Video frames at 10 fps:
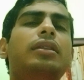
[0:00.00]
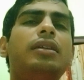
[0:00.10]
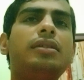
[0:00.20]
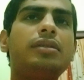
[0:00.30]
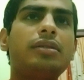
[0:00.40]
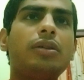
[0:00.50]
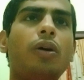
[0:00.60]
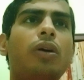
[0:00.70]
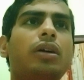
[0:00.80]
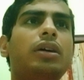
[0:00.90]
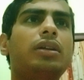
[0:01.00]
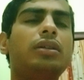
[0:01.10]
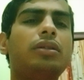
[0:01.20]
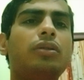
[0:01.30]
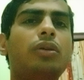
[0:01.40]
this
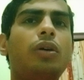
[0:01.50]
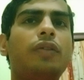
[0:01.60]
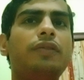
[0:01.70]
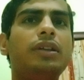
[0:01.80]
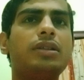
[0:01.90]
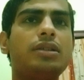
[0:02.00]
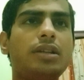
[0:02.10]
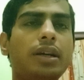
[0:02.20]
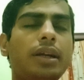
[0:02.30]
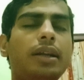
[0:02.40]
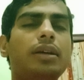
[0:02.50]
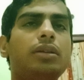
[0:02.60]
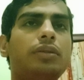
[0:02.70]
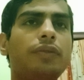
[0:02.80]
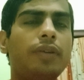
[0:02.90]
organ of the state
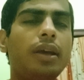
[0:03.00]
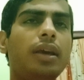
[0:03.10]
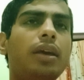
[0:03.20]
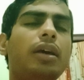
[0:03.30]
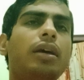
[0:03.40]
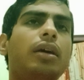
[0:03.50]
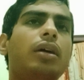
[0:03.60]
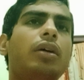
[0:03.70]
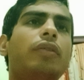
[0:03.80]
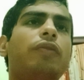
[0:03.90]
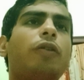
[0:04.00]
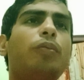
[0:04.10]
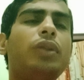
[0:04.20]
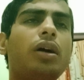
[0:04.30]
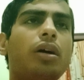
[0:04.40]
is free
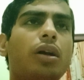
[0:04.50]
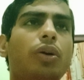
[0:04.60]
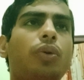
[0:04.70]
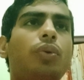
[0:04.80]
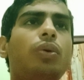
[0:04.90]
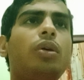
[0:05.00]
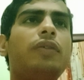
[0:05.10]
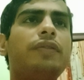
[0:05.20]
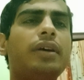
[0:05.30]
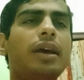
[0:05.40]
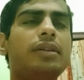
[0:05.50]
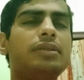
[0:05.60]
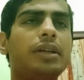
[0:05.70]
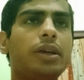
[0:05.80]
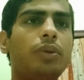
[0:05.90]
from the control of
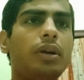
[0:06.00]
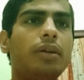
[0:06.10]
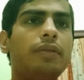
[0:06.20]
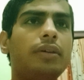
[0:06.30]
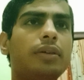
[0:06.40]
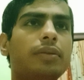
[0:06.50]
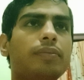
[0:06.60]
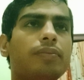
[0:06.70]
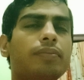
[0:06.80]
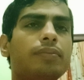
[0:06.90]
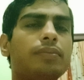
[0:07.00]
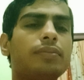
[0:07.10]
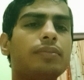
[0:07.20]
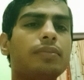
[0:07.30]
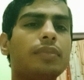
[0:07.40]
executive
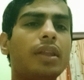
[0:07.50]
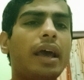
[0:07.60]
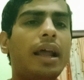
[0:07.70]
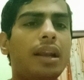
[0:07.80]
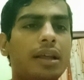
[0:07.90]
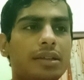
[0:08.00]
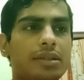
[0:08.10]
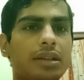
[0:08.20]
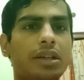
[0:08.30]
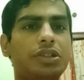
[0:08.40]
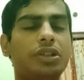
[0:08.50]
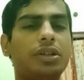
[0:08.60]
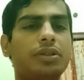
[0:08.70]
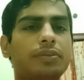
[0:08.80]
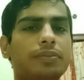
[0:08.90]
and legislature,